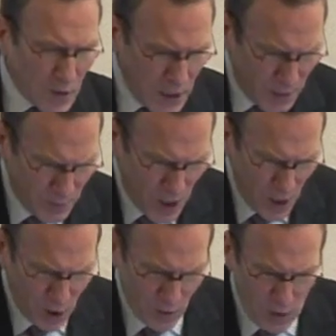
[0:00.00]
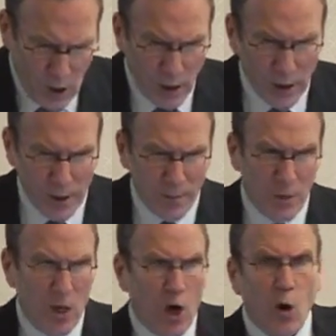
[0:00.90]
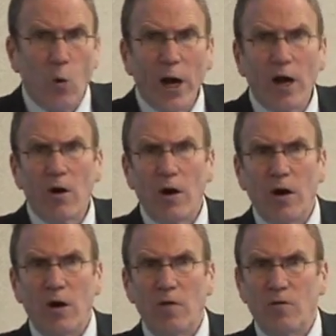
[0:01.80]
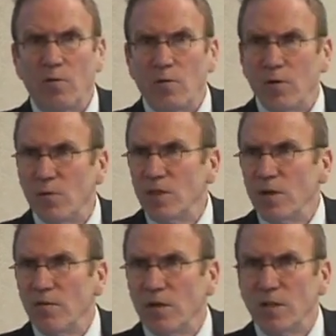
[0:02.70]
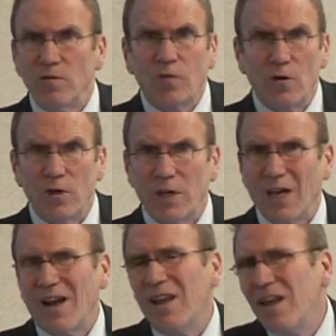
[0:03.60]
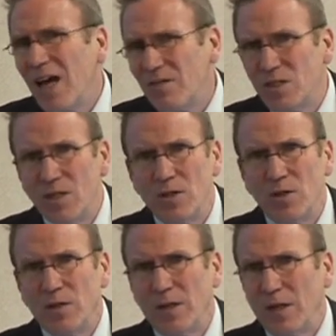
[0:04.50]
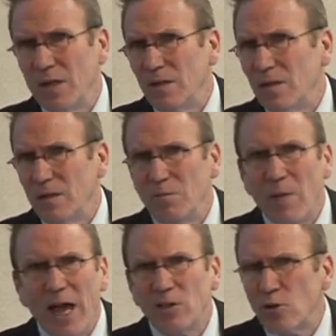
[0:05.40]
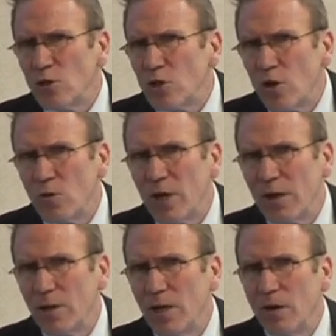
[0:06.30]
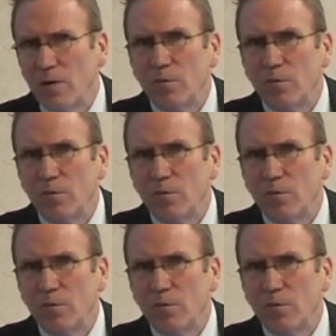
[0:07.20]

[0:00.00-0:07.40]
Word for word: Um, you're all um, aware of the recent event in Florida that got a lot of attention at a match or a show down in there.